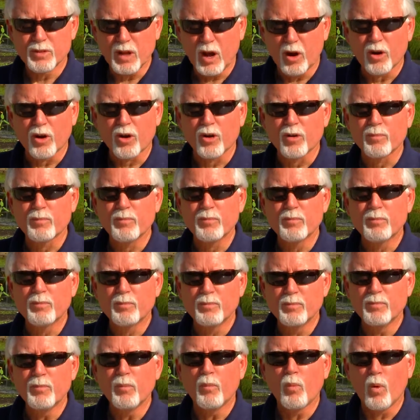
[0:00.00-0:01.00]
our
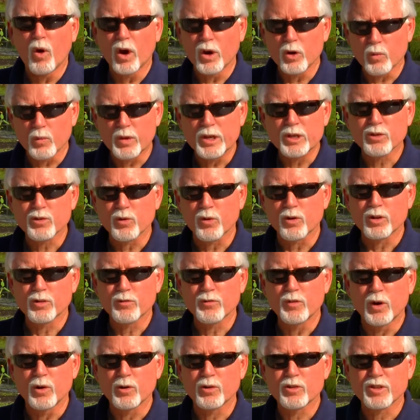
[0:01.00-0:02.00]
water resource
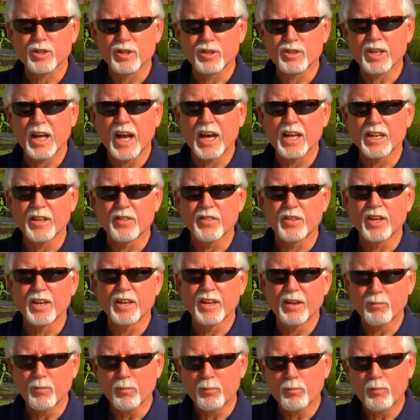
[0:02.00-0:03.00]
folks decided that
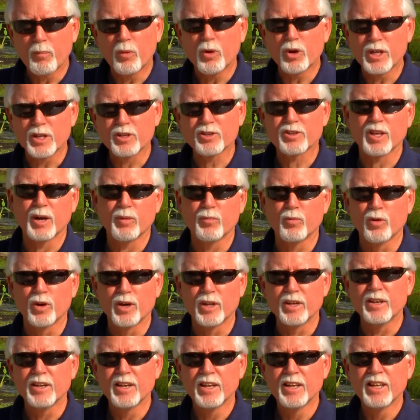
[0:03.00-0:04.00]
putting
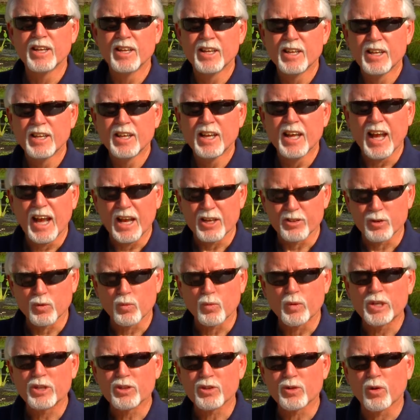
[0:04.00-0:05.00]
someone as a
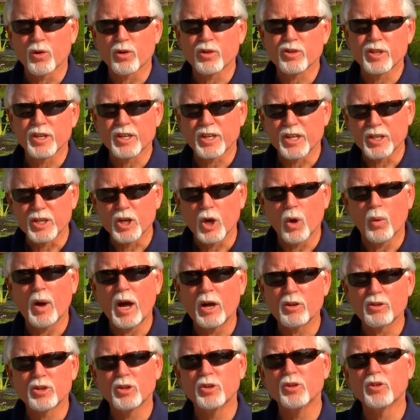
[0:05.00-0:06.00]
resource that could go
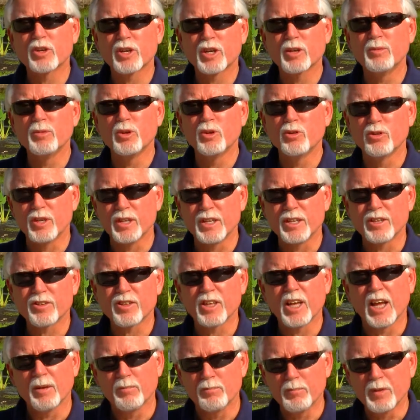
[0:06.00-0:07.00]
out to the
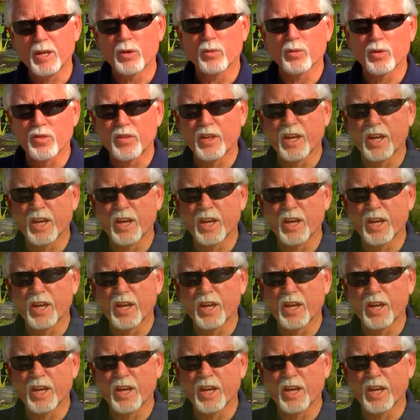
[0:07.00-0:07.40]
communities and meet with